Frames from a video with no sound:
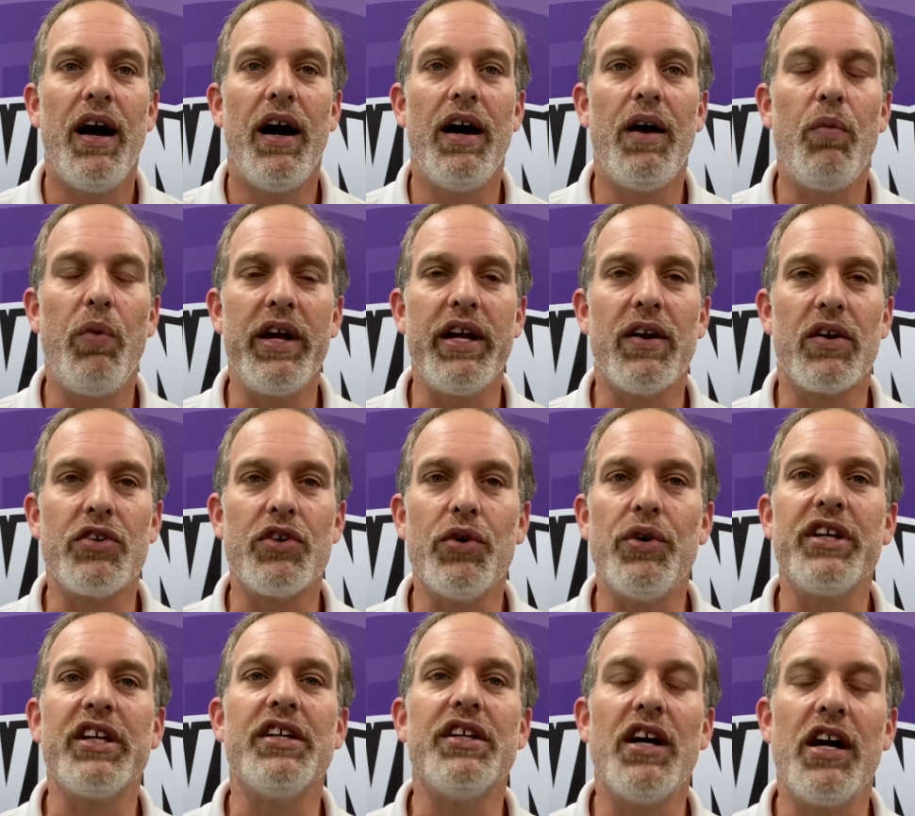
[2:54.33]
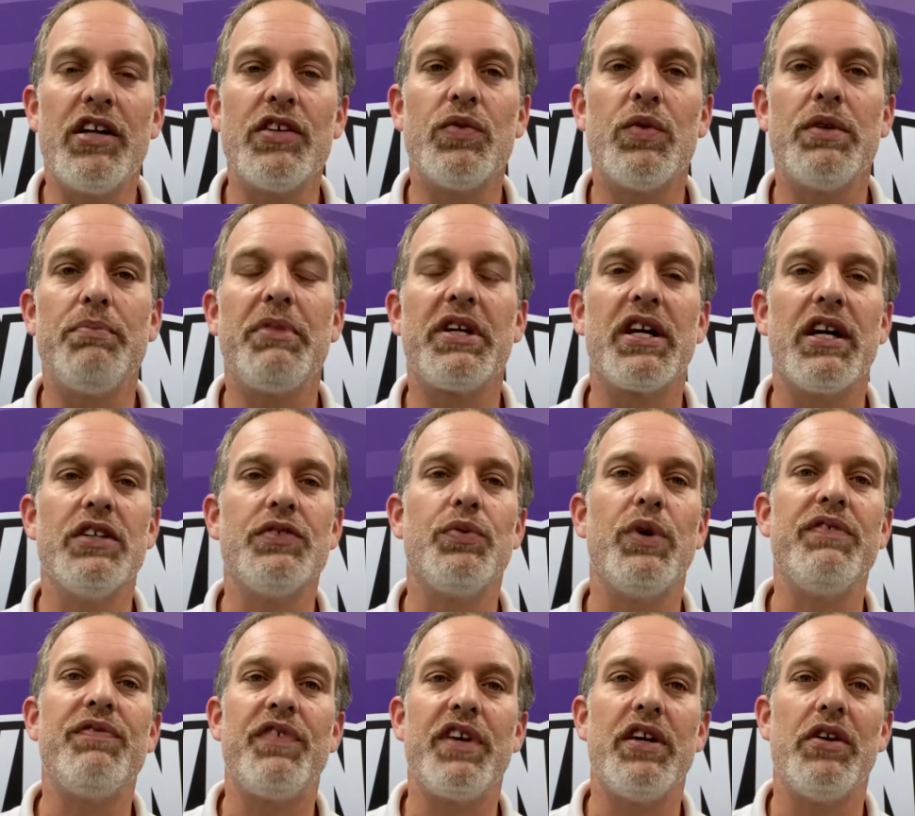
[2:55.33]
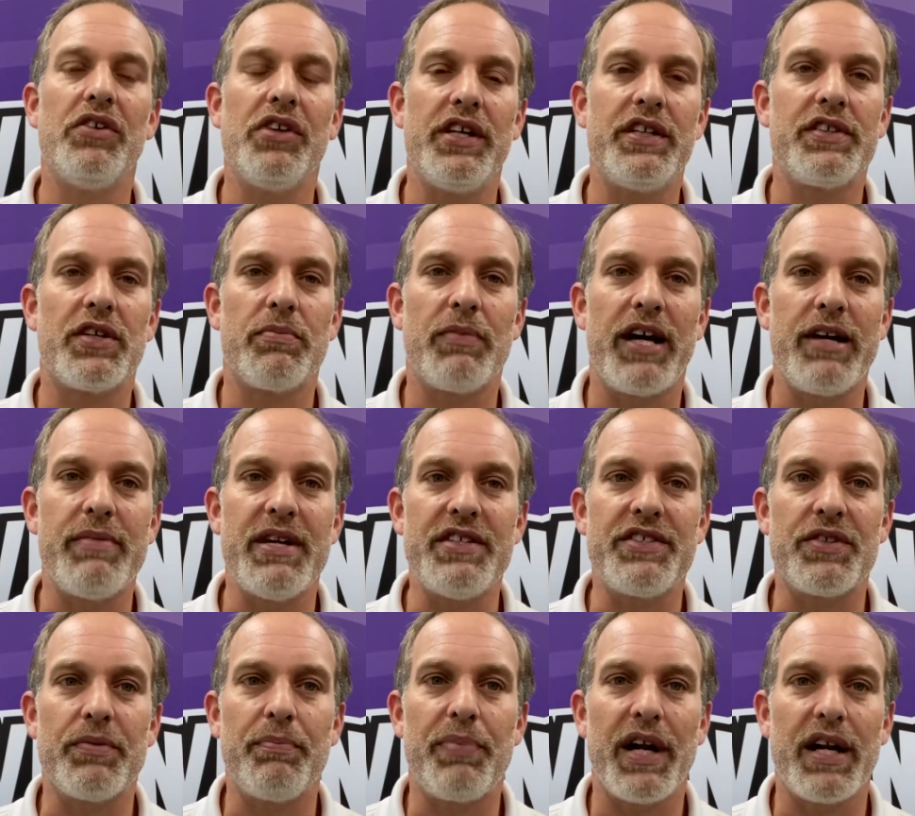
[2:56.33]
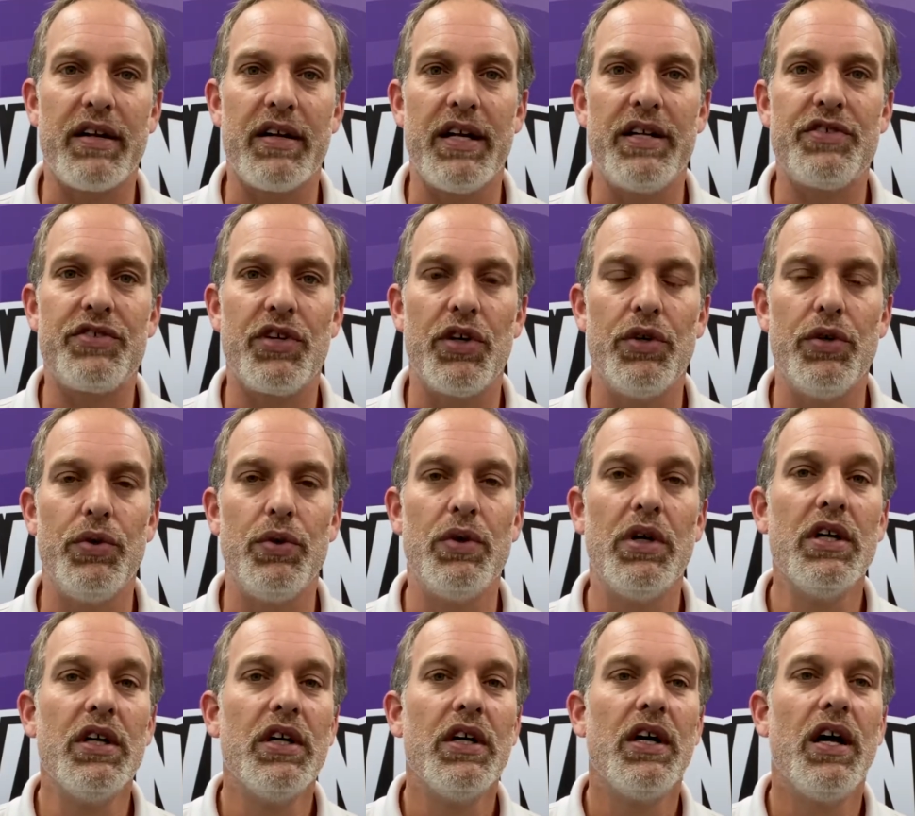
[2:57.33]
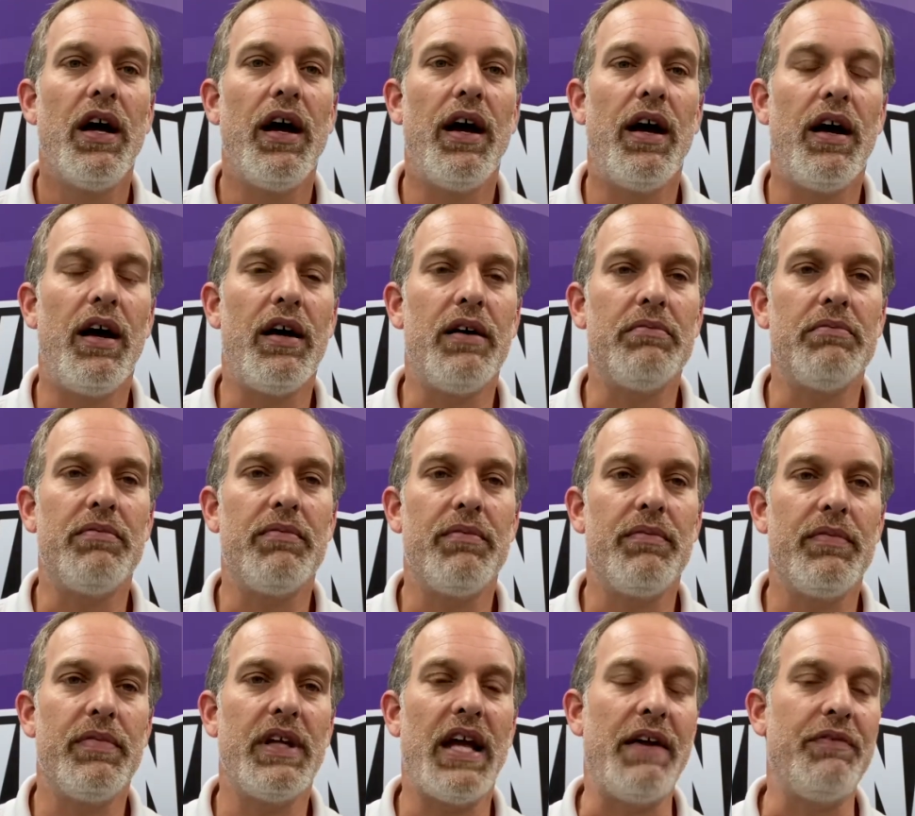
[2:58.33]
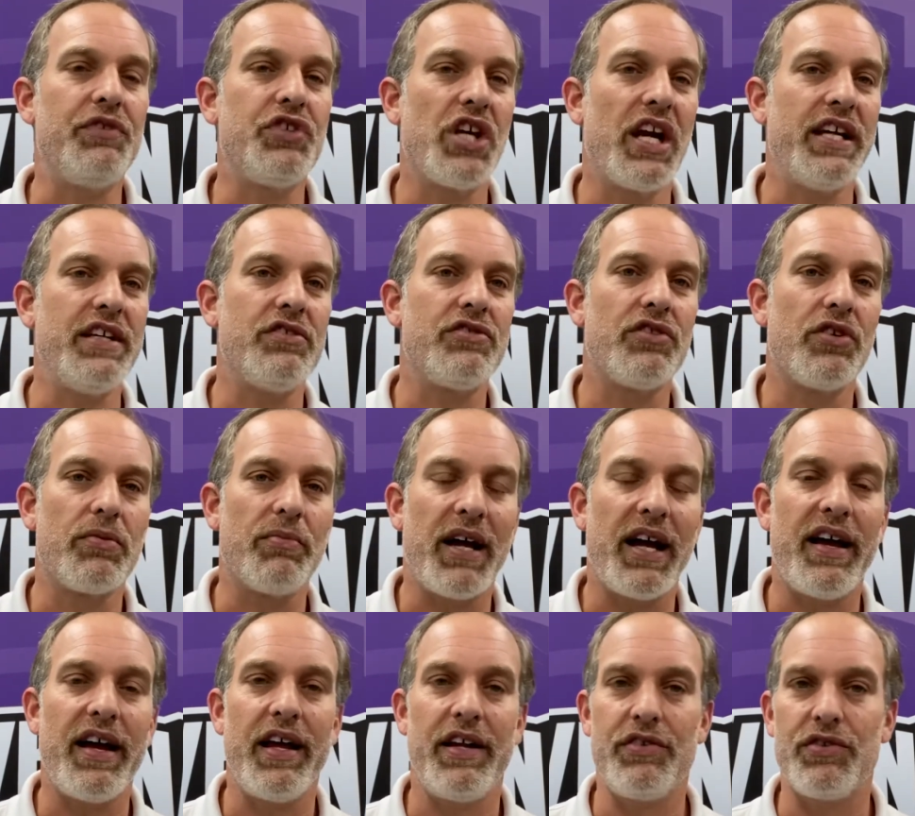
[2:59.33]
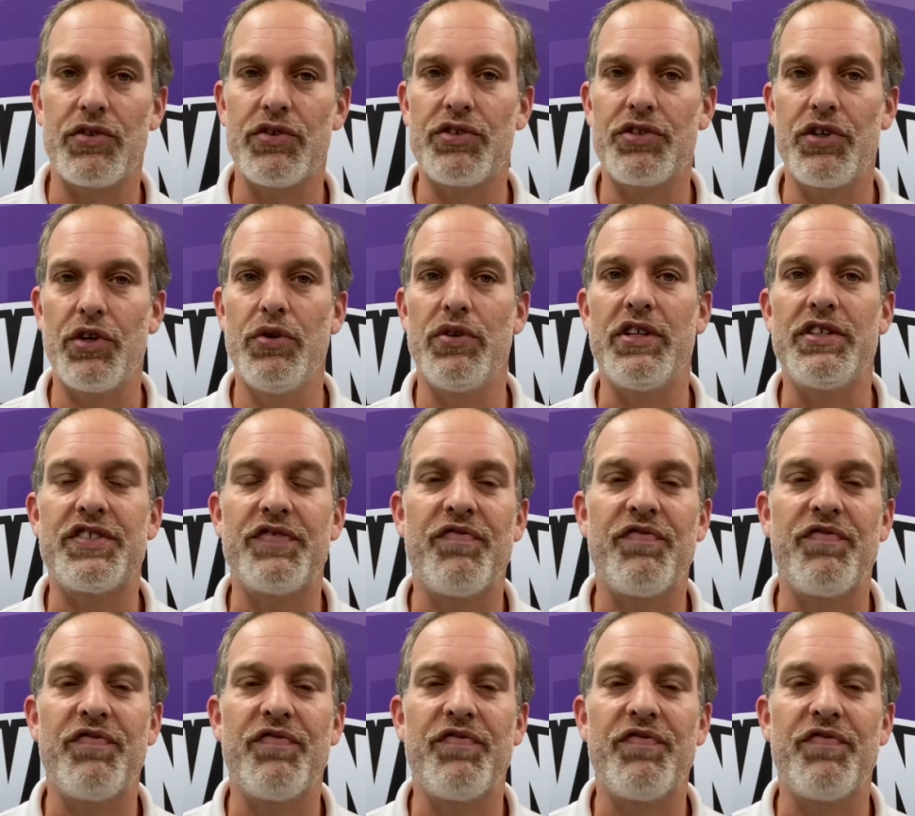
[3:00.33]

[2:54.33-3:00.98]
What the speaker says: We are doing another one because we feel that there may be some parents who have changed their minds, or students and